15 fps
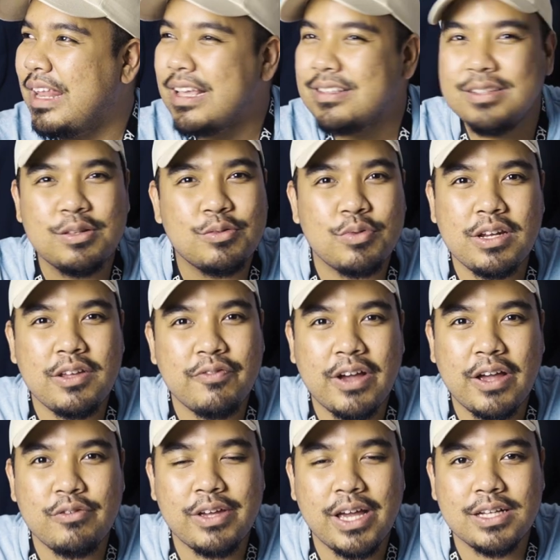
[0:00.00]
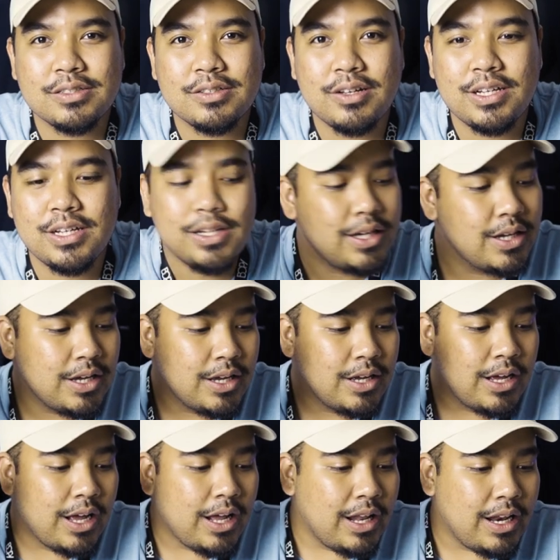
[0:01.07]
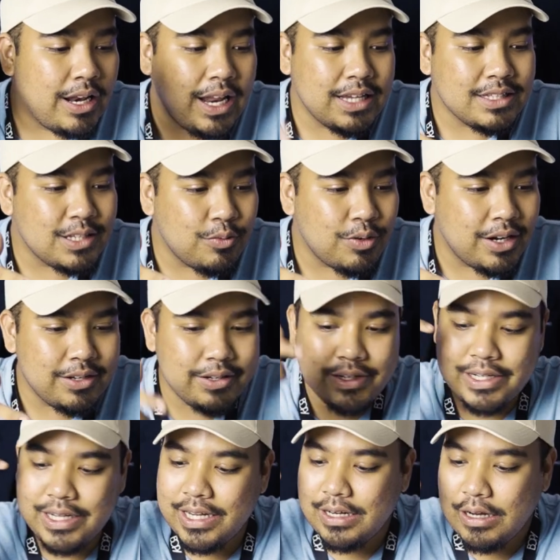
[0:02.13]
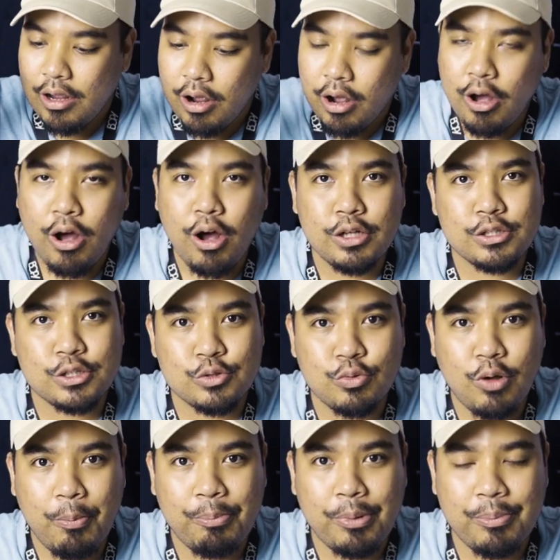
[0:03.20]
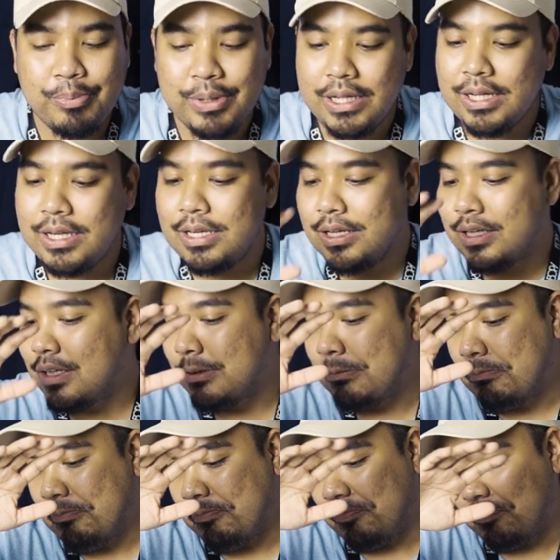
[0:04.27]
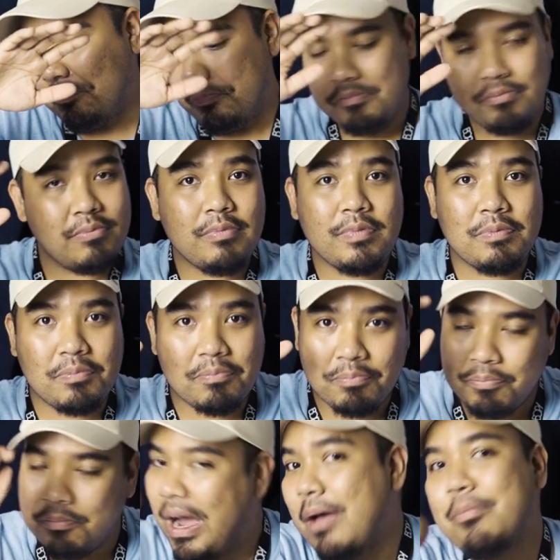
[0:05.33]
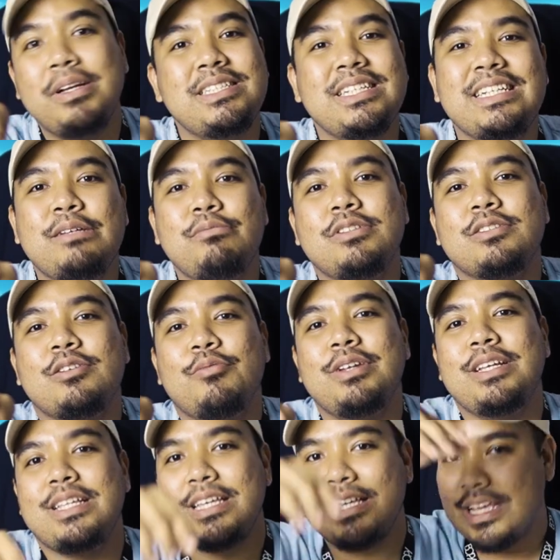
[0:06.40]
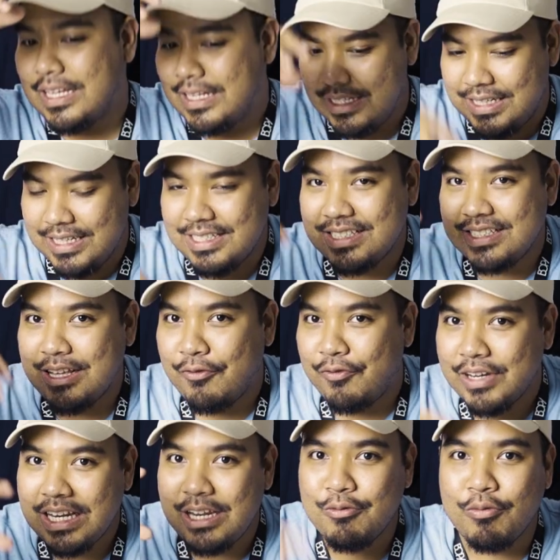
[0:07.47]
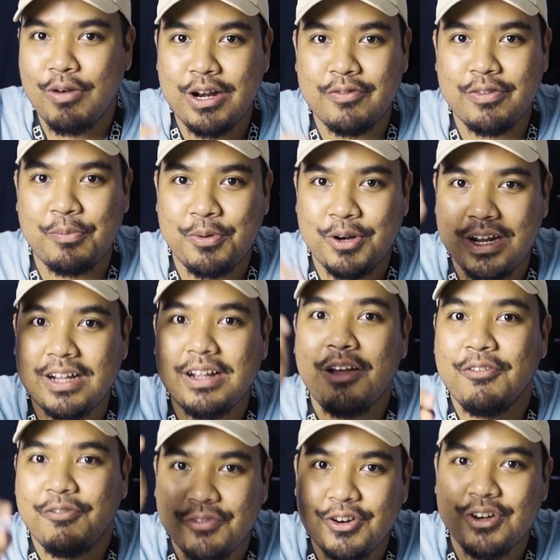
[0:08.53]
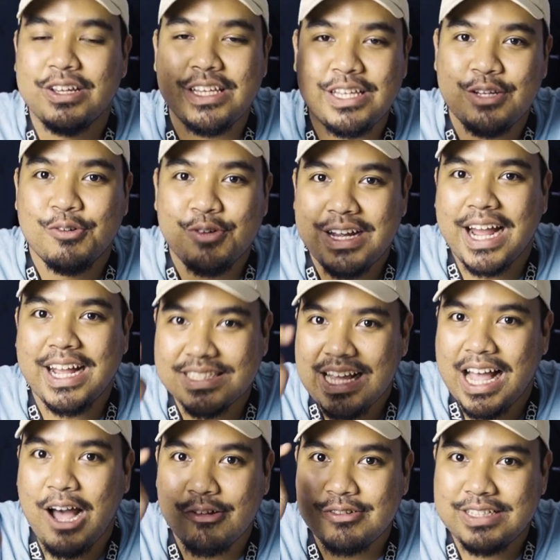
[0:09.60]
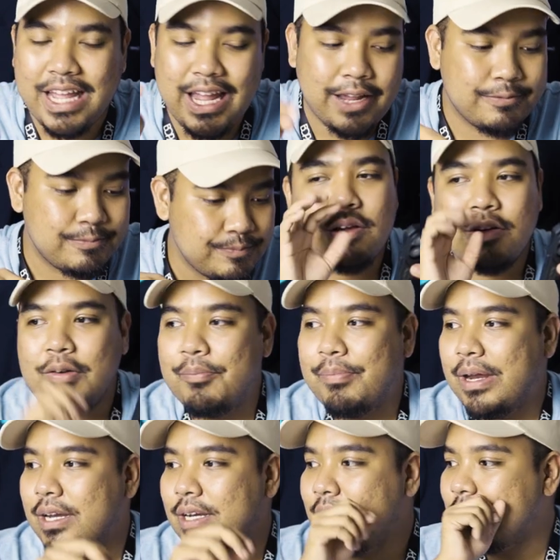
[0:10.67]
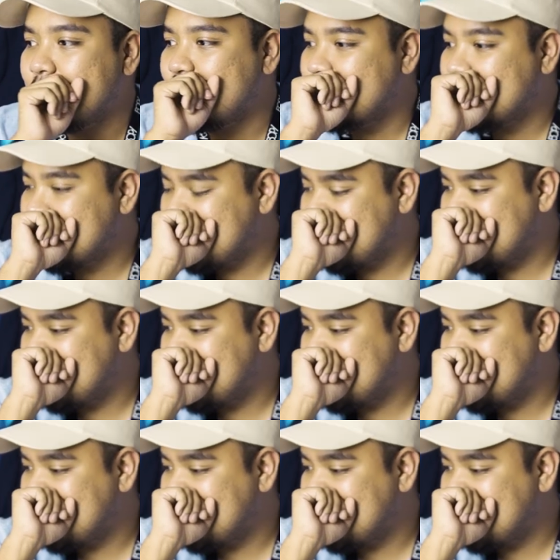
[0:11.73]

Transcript: less than 25 US dollar, less than RM100, hot swappable. My budget gamers community, this is definitely one of the product for you guys out there. Comparing this to